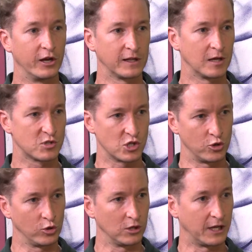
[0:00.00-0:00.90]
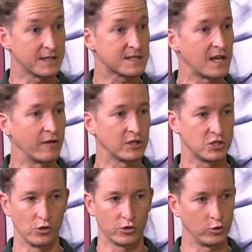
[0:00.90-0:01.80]
them to Google and it's saving to
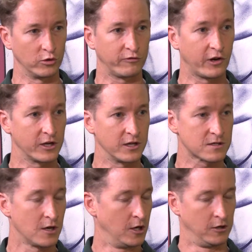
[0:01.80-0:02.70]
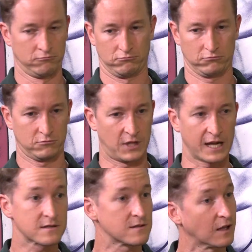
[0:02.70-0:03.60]
your Google Photos,
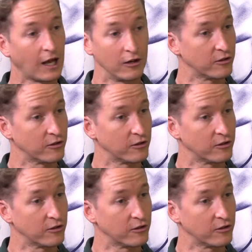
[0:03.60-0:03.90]
that's the cloud.